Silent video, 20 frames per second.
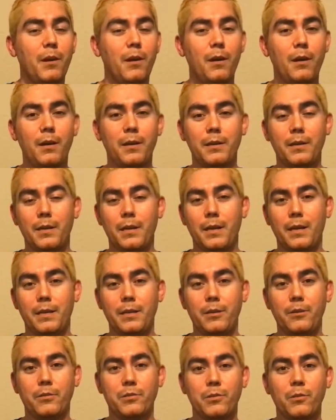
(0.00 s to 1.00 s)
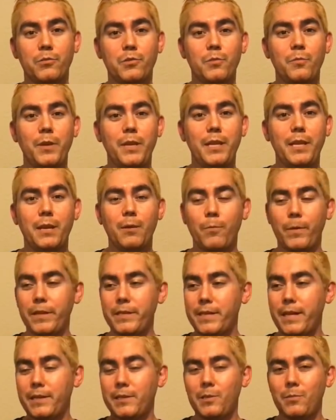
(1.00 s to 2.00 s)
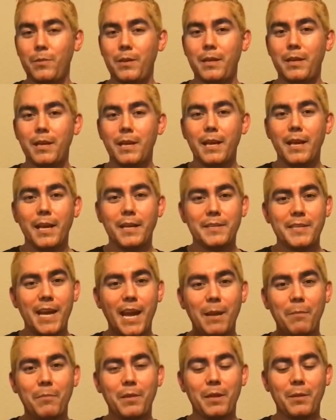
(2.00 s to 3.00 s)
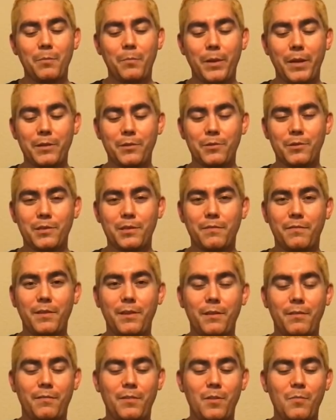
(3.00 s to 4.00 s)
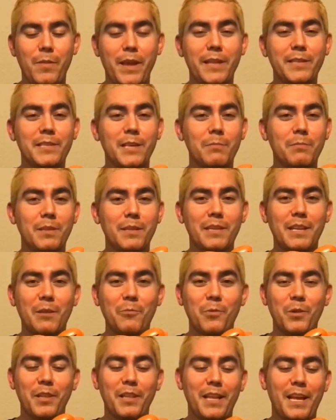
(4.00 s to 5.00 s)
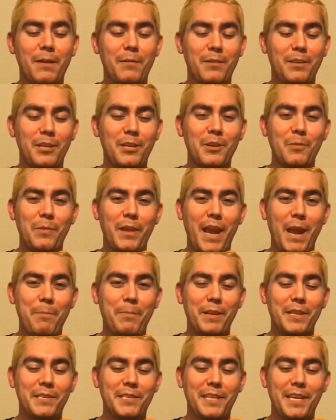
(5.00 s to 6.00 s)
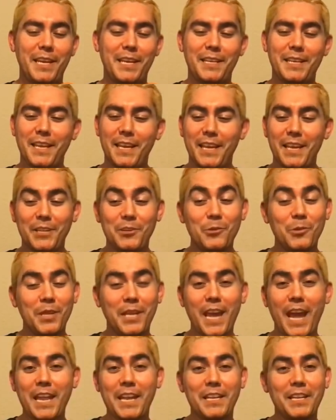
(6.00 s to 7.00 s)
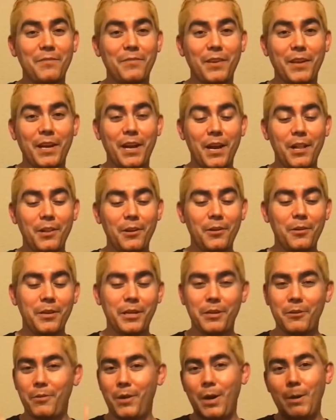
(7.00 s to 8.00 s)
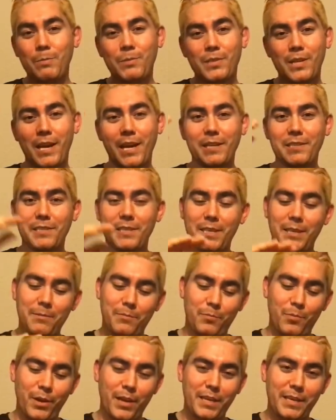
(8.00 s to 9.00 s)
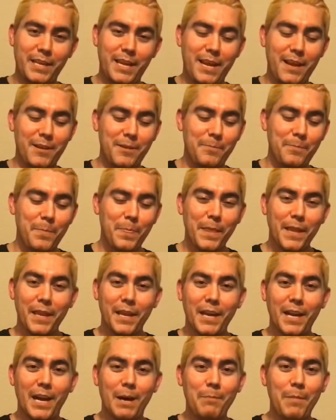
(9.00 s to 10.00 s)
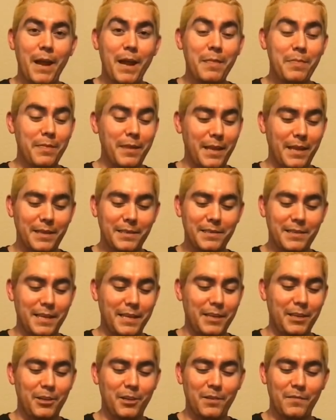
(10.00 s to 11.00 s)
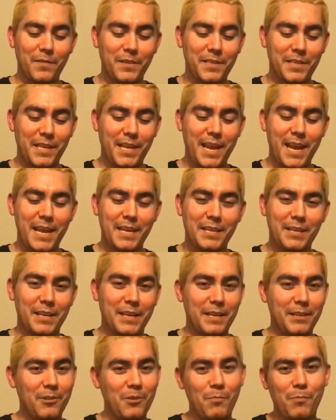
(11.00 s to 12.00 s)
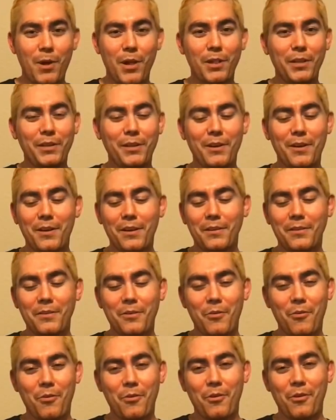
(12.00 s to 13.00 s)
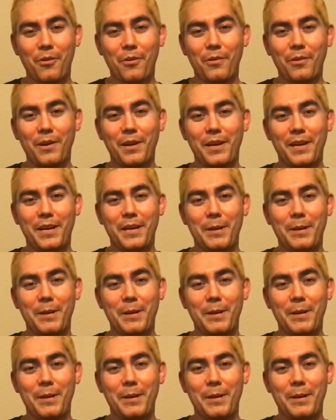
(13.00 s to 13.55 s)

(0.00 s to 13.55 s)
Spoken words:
on you know, social media, reach out to me. Tag me in pictures if you made something. I'd really be happy to see it. Do the cat in a different color. You know, upsize it, bring it down. Add things like, you know, if it's a cat, a little ball of yarn, or